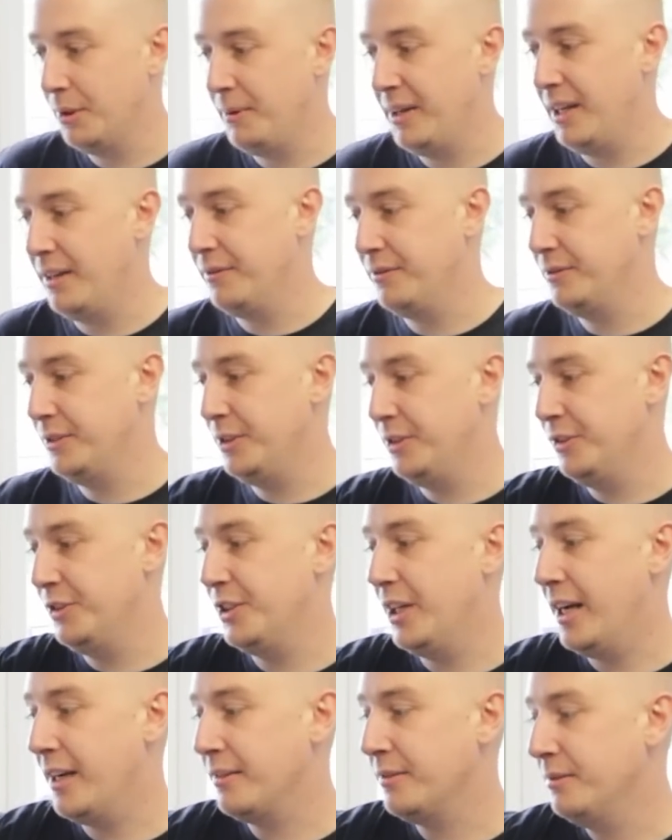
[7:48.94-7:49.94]
So we have Union
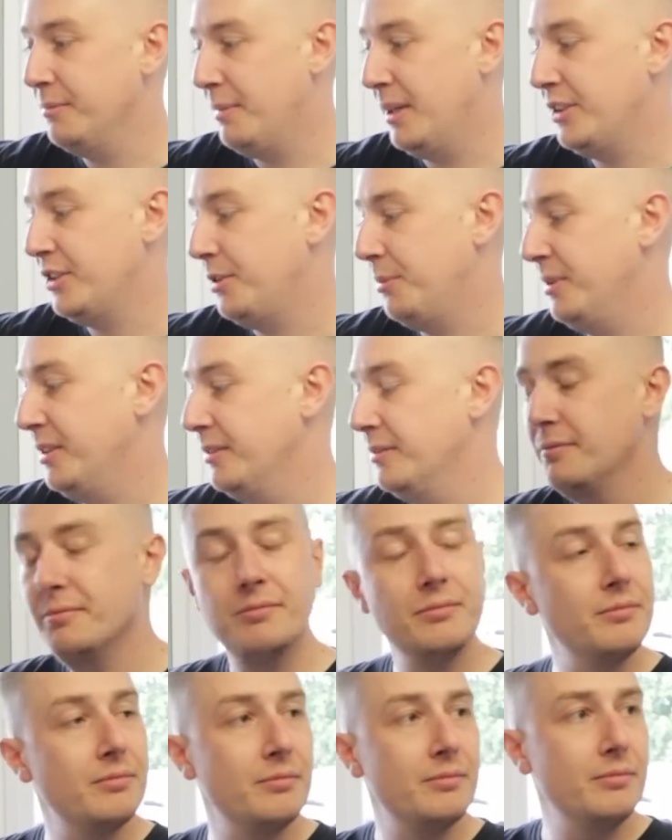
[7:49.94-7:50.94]
Jack, Masterman,
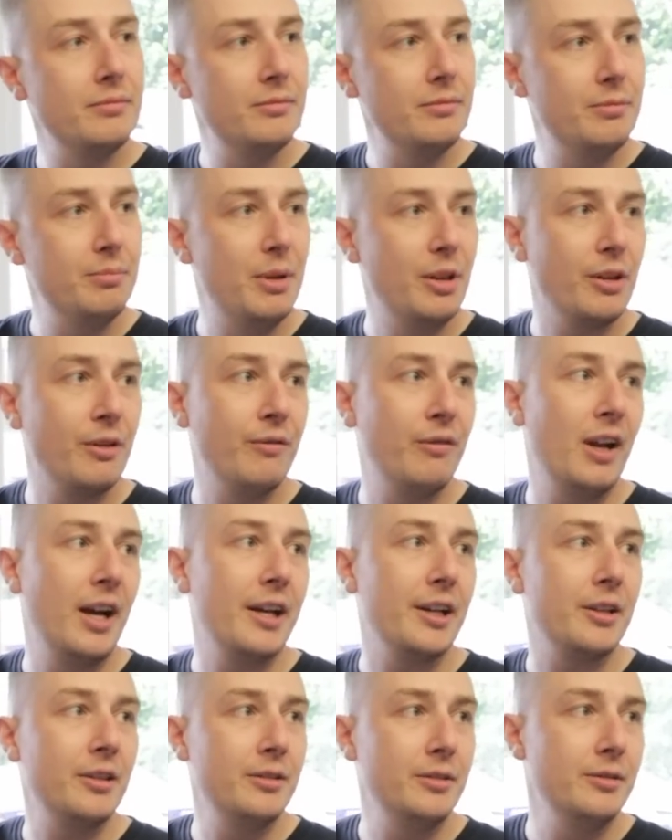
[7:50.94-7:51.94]
American
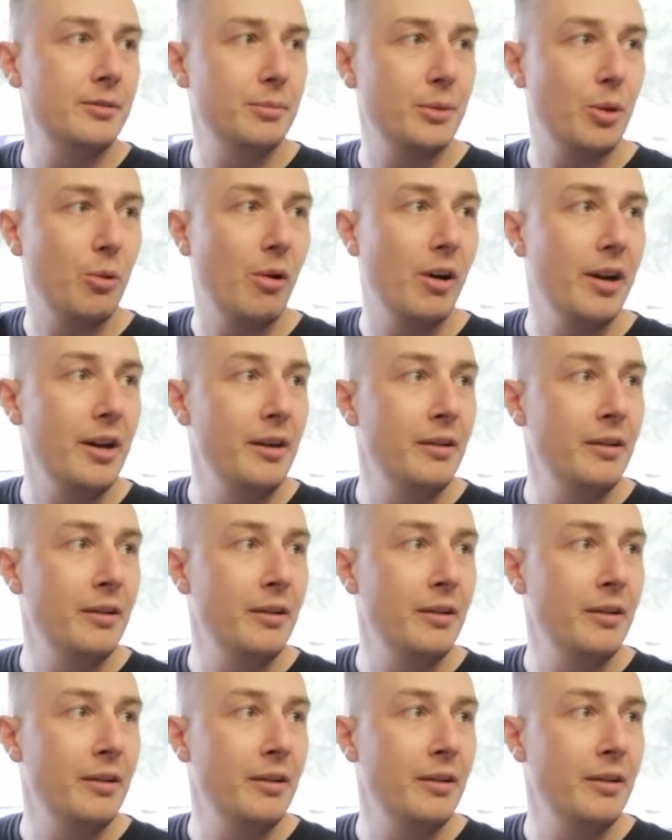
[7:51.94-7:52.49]
flag, Meguiar.